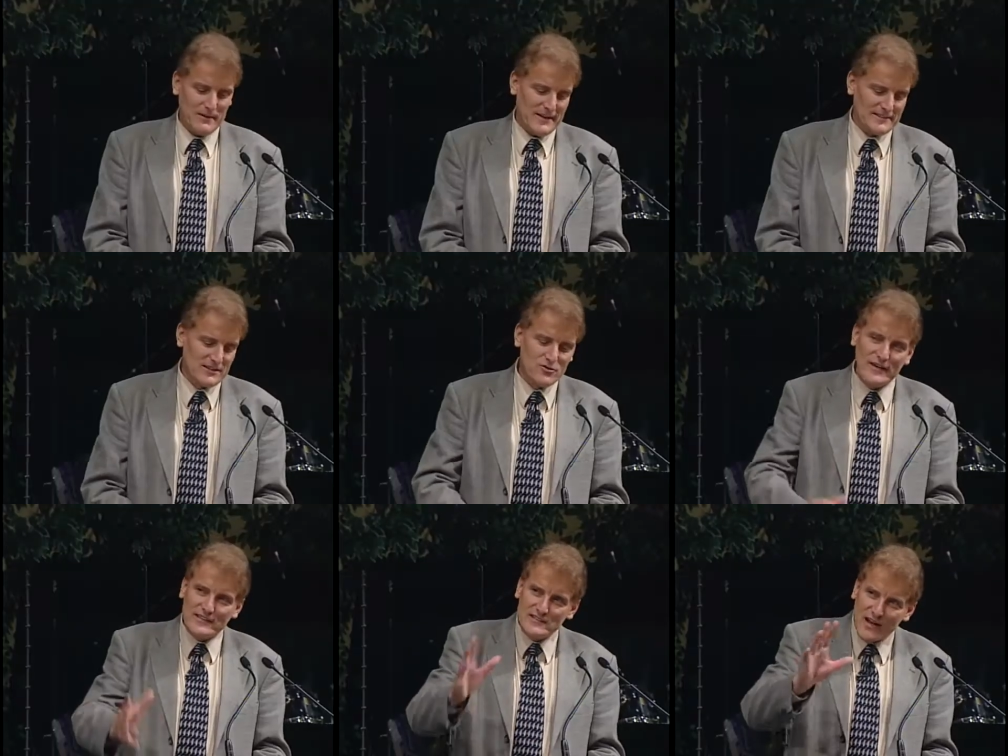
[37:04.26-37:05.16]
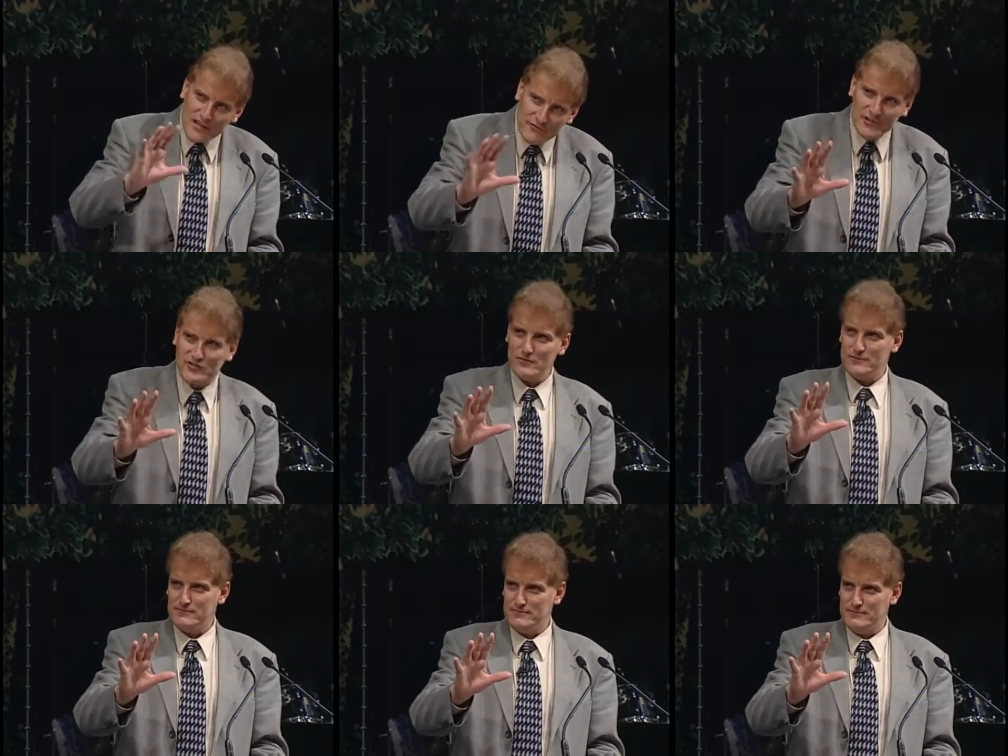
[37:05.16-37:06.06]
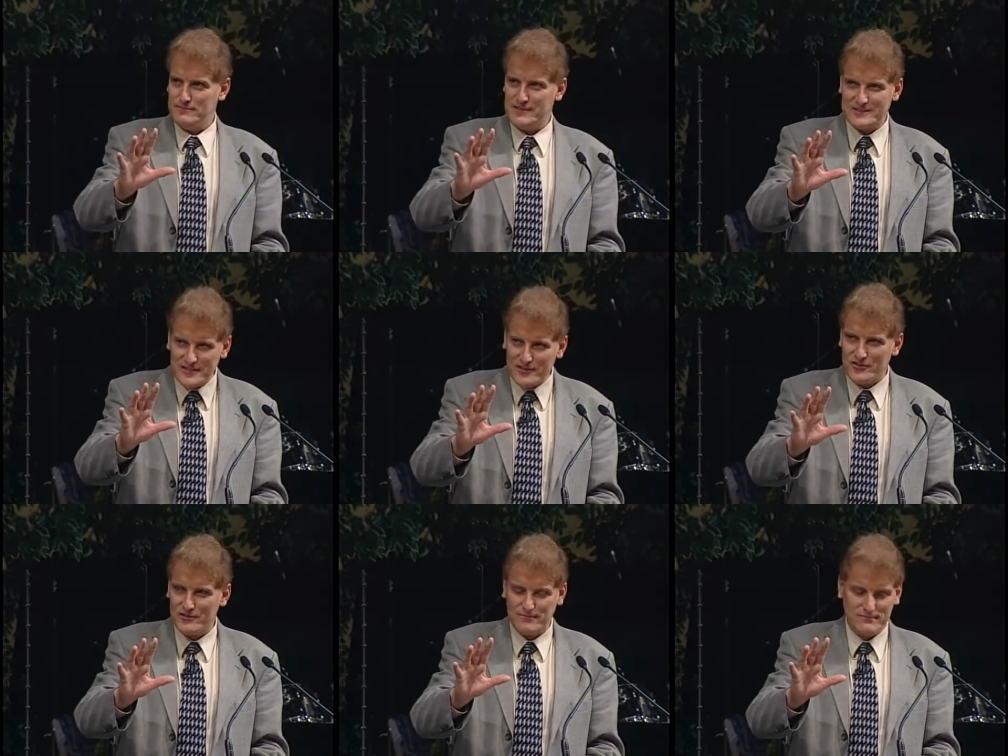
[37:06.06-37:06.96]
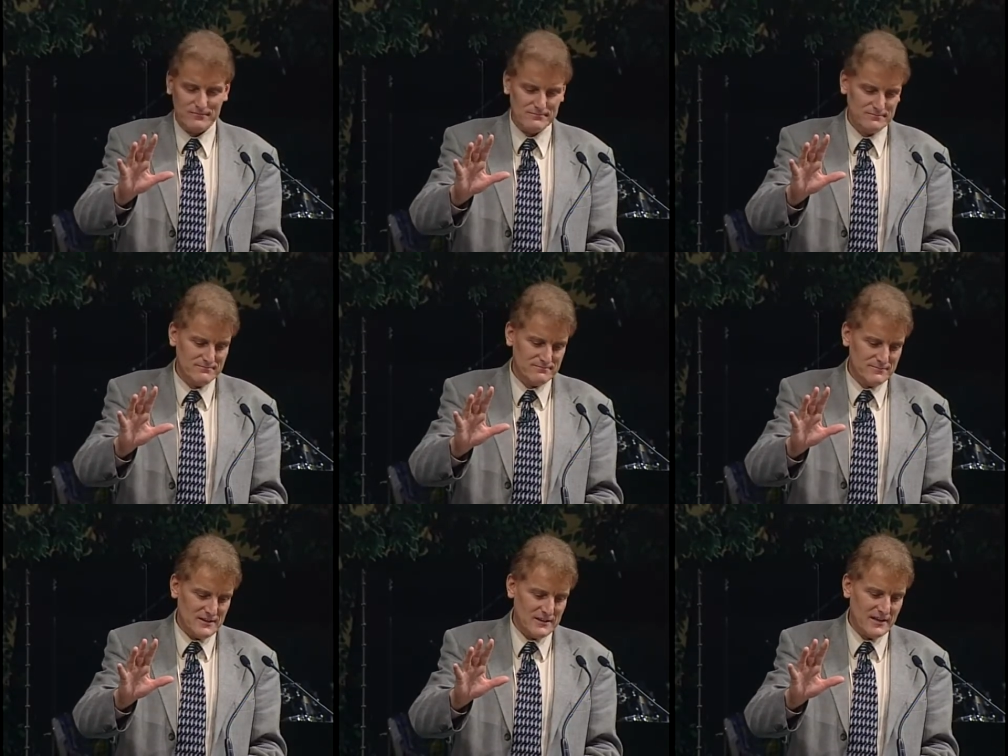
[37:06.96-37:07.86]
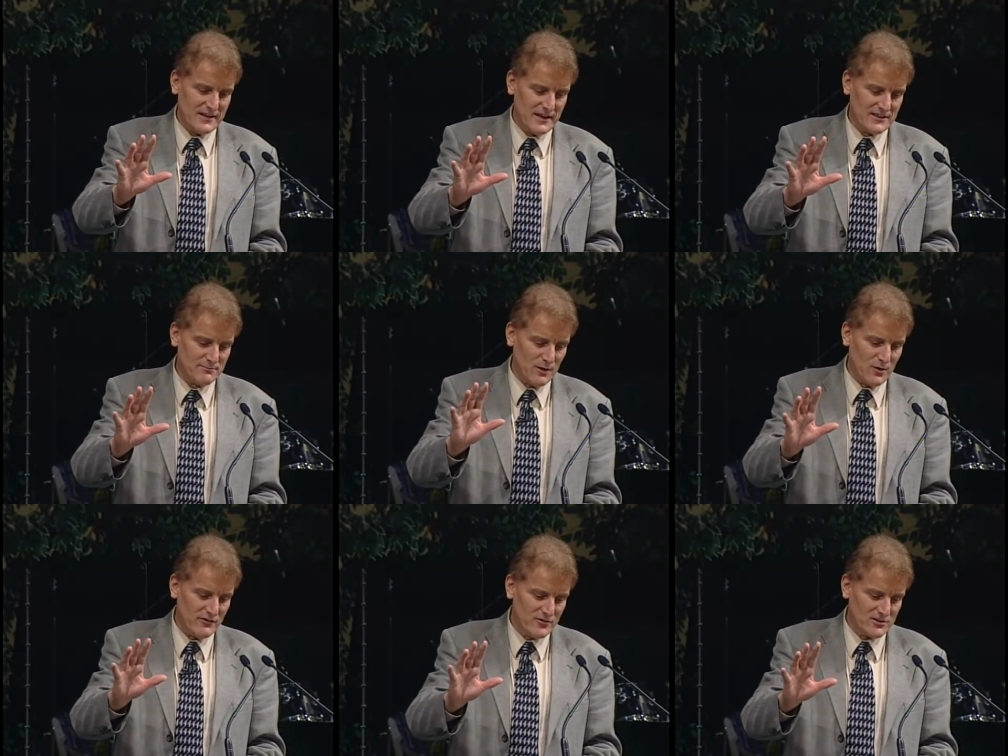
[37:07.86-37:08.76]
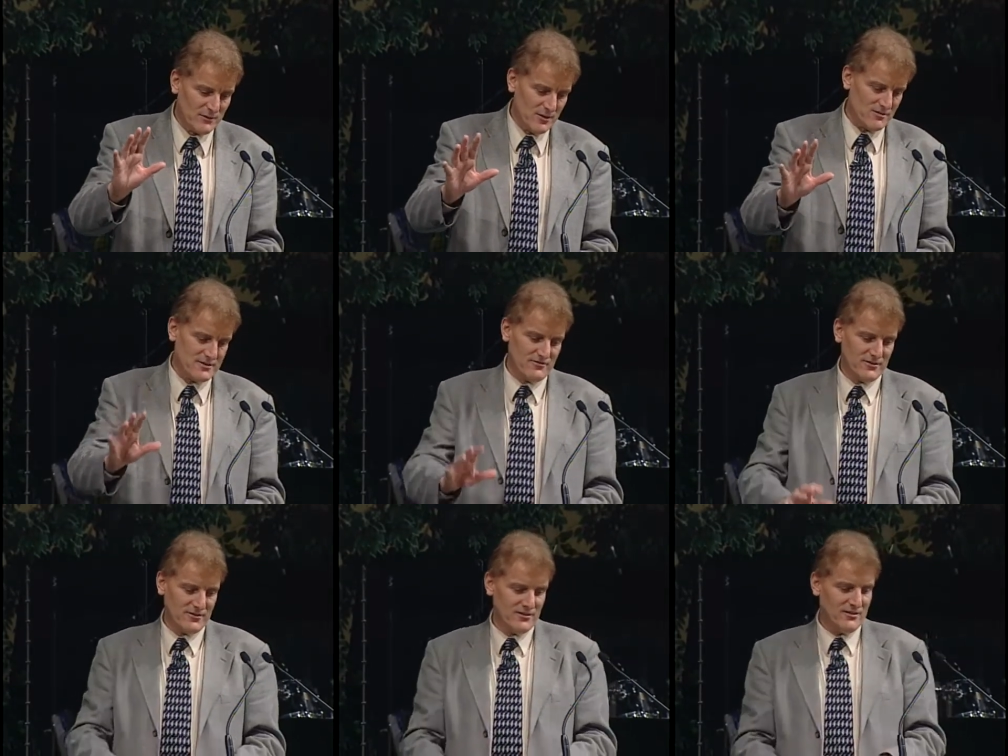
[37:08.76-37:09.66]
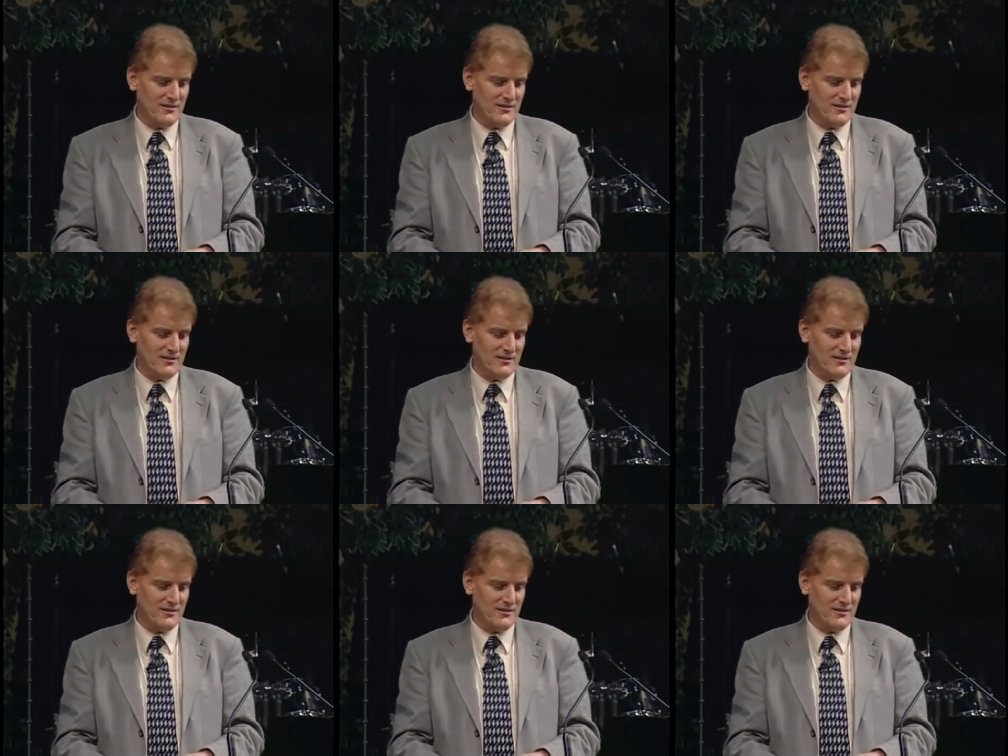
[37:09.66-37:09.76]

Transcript: Because it creates an artificial distinction. In any case, my wife knows I'm not reverend.